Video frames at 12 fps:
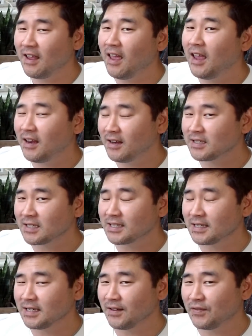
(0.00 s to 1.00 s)
8 is a
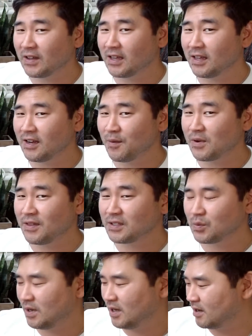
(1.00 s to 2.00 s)
significant number
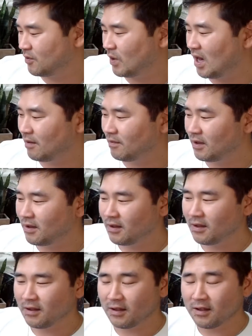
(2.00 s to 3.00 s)
this week? Well,
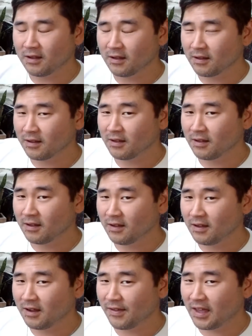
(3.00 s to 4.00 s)

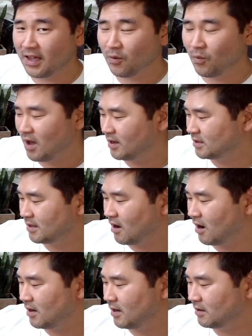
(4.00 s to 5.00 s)
you got the 8 of Wands in the
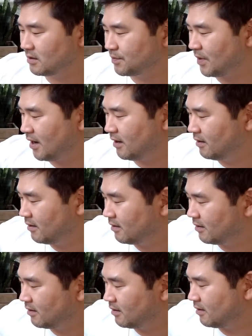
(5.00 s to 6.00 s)
heart of your spread.
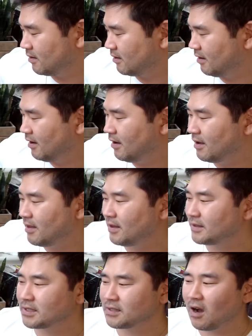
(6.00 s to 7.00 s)
The
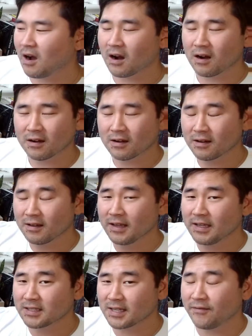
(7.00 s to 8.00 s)
star
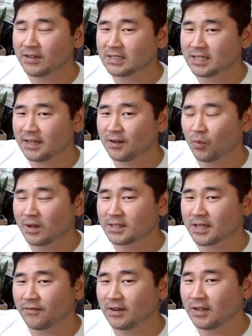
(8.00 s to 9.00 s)
is 17.
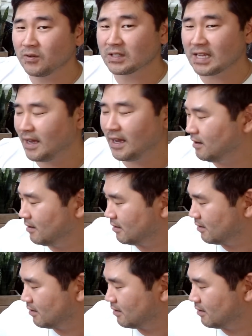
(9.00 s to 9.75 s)
17 equals 8.